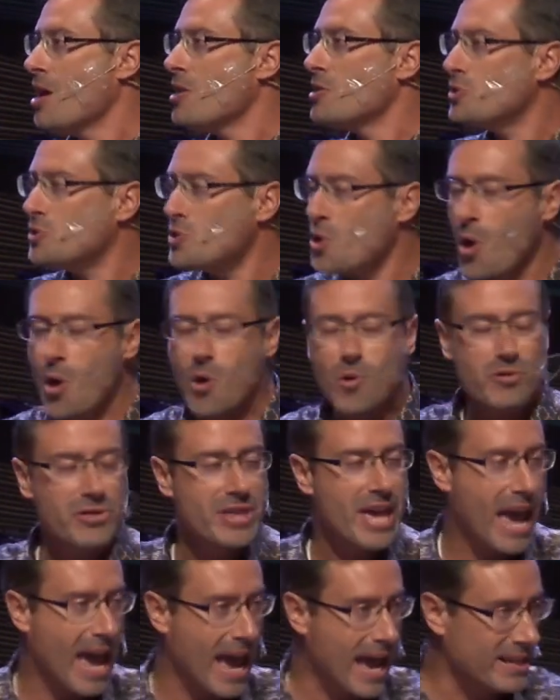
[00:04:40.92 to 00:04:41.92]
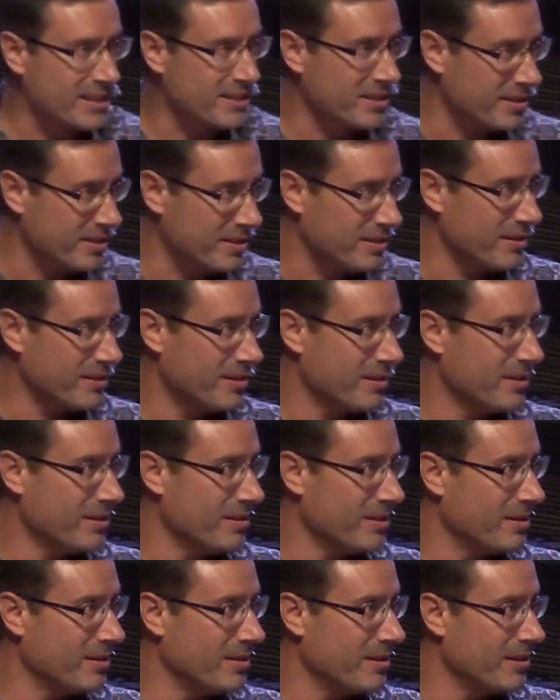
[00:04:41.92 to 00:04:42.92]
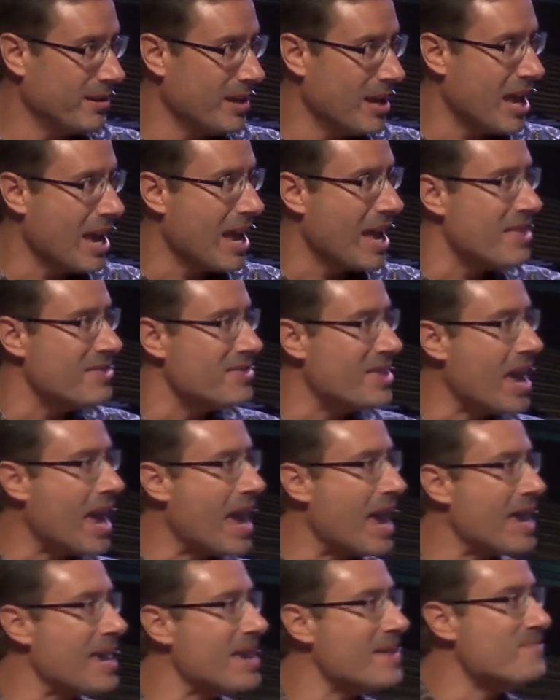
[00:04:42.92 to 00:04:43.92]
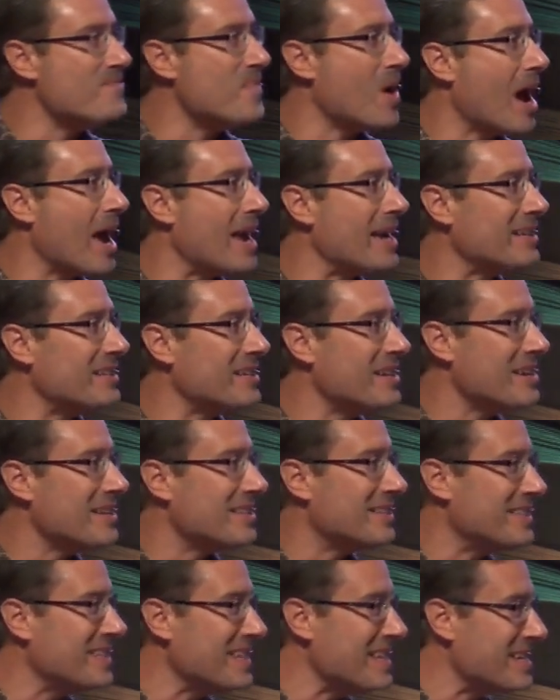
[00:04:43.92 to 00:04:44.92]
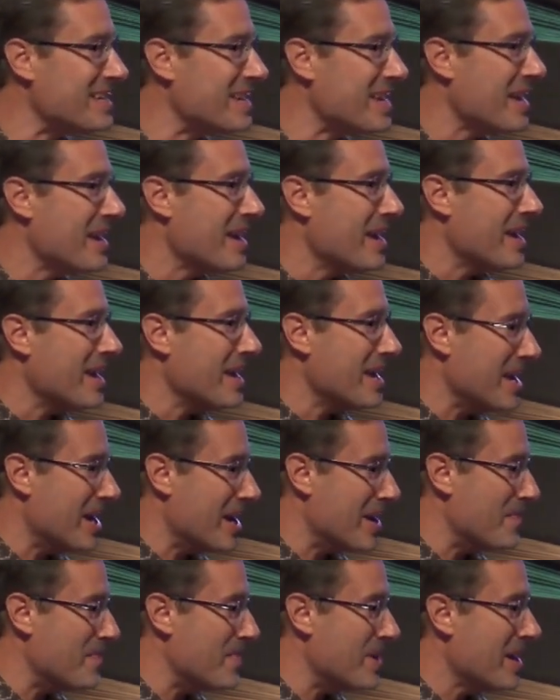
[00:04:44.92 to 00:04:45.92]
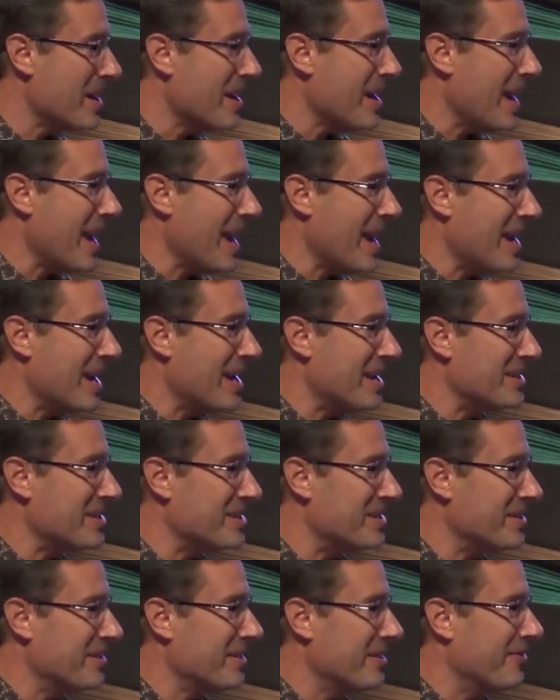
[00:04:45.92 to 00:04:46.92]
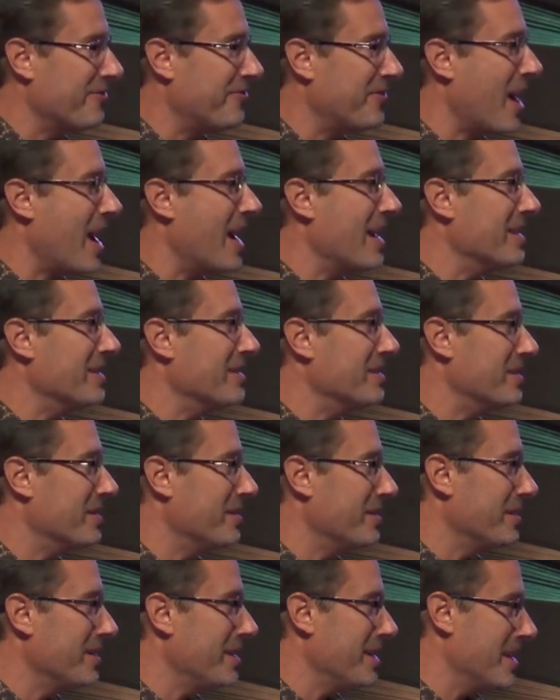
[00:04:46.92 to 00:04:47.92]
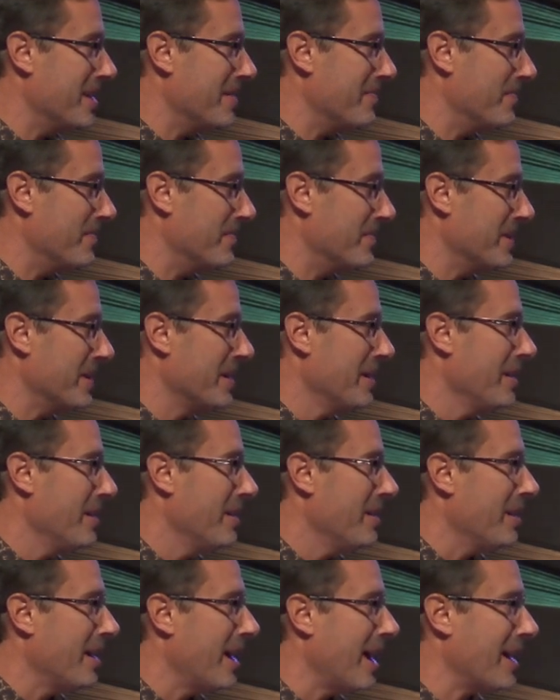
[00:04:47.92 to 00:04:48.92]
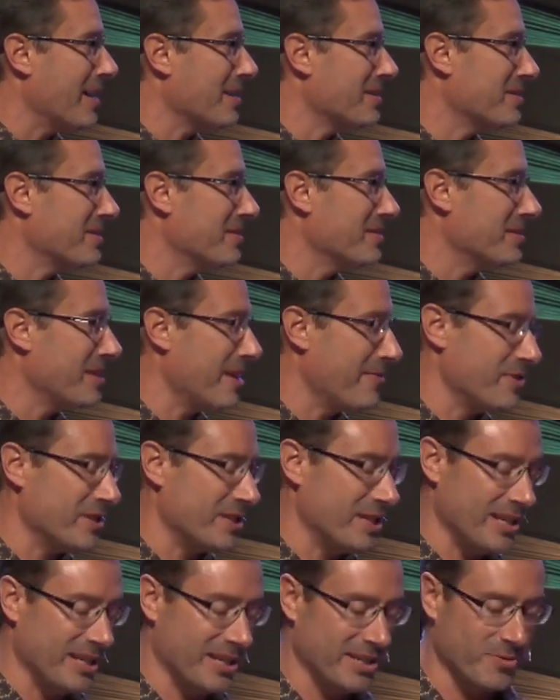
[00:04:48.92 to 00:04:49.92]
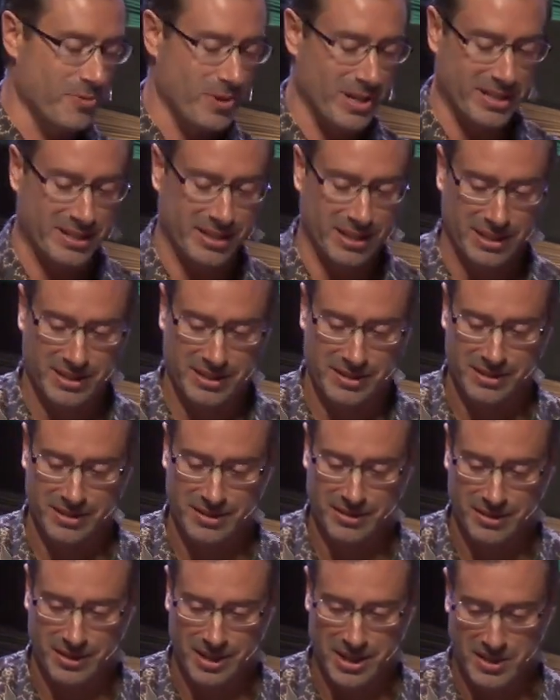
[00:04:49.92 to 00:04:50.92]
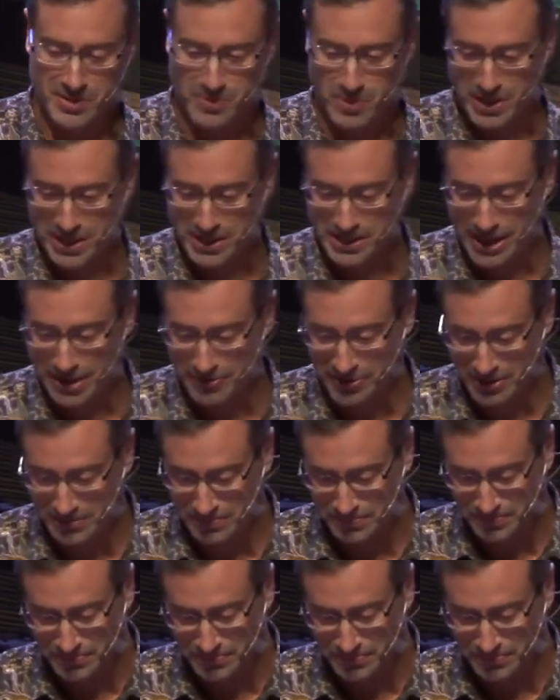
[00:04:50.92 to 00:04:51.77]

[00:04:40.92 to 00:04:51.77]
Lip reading: so that they might seek him and find him. Acts 17, 26 and 27.